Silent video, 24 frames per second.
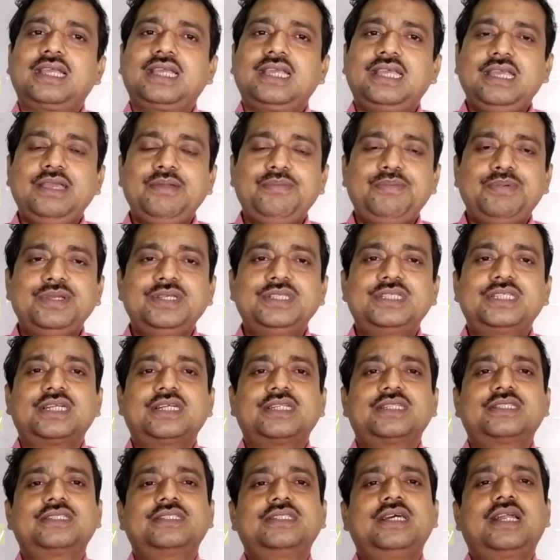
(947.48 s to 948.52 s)
key
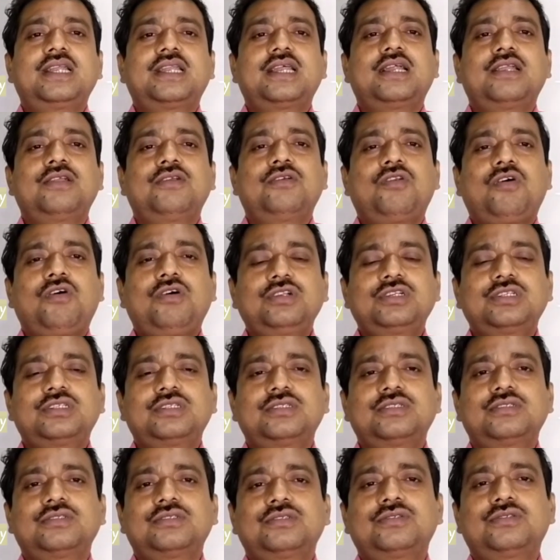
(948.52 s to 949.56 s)
features that are not
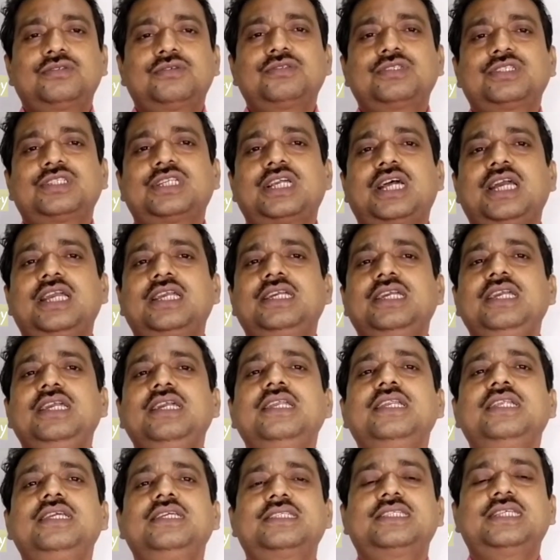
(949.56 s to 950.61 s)
so
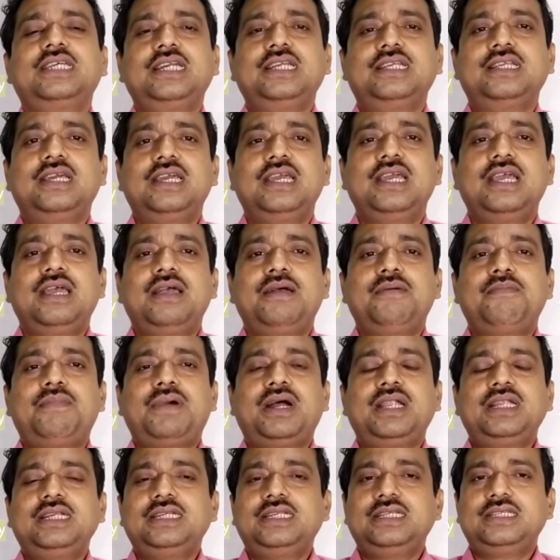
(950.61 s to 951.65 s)
strikingly said,
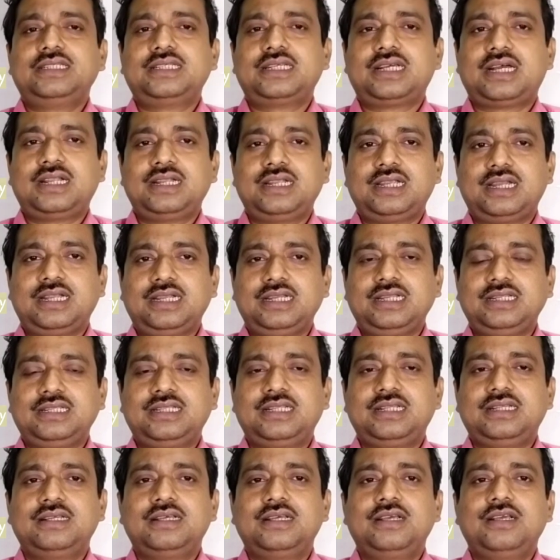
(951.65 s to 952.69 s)
but it is
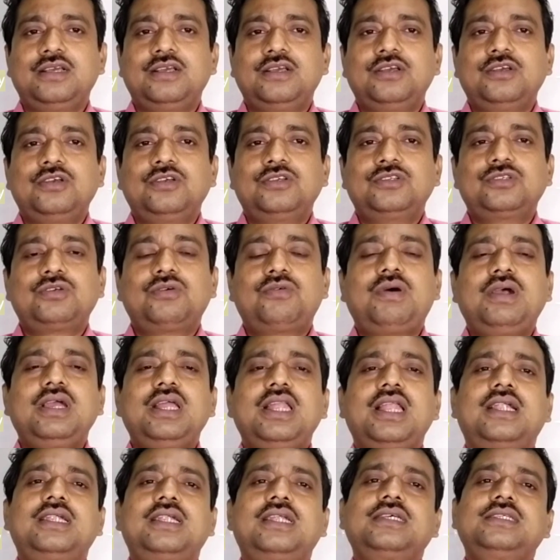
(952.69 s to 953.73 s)
underneath. So
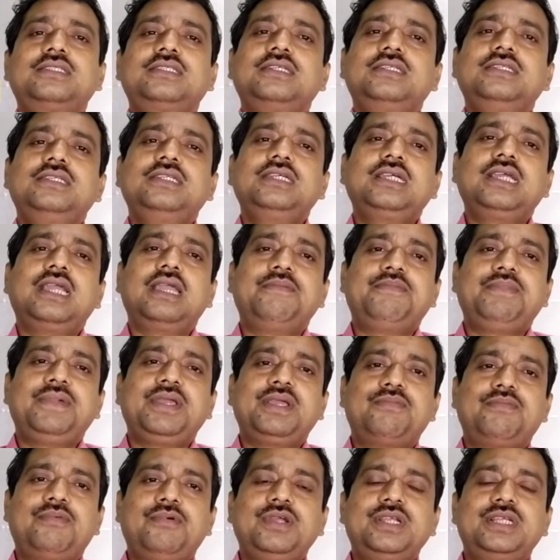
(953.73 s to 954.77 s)
while understanding epic
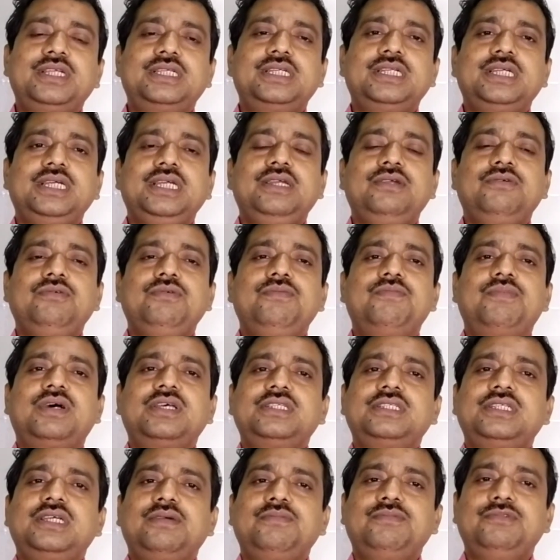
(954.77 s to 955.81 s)
poetry, we
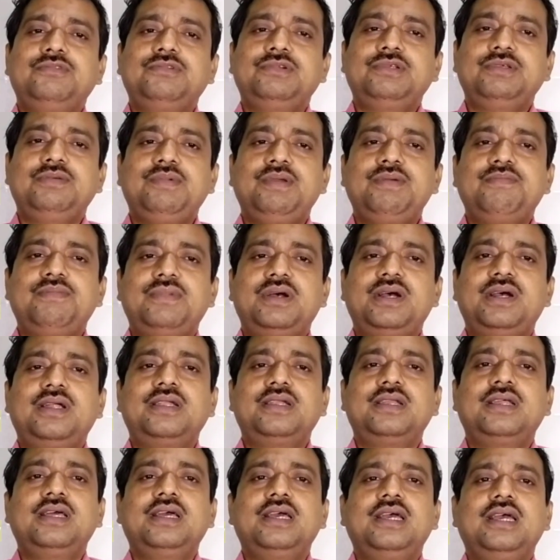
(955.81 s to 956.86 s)
must have to
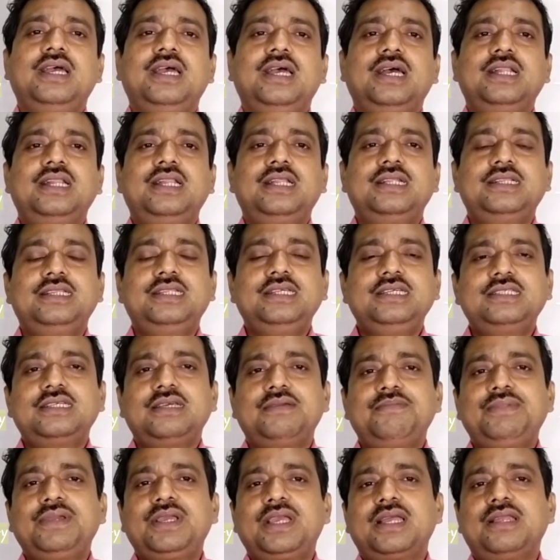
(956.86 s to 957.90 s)
remember that these
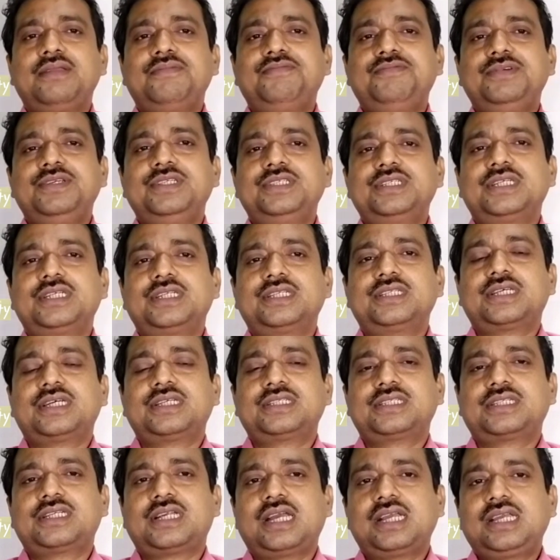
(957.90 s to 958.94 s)
epical features are
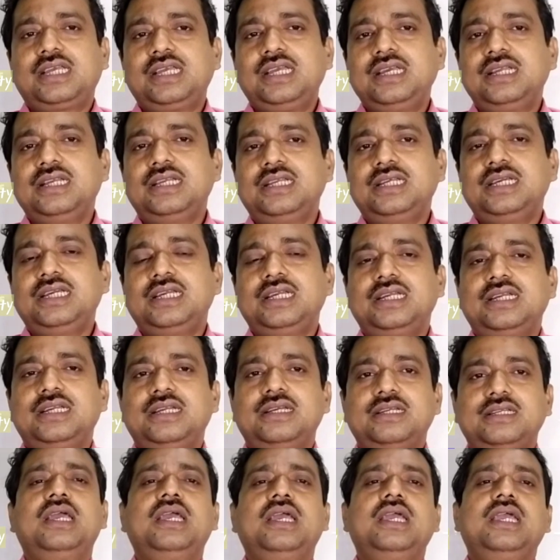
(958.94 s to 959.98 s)
strikingly
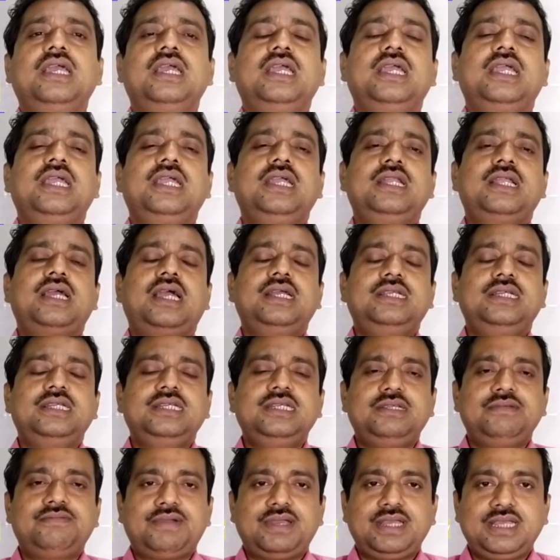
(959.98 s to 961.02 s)
in
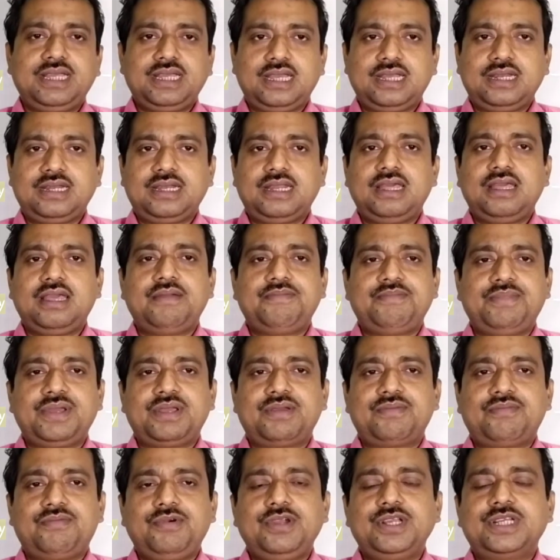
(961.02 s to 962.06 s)
identifying in
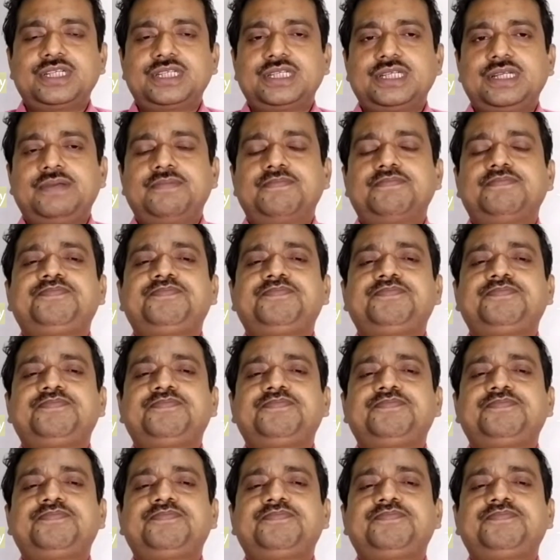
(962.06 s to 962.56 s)
epic poetry.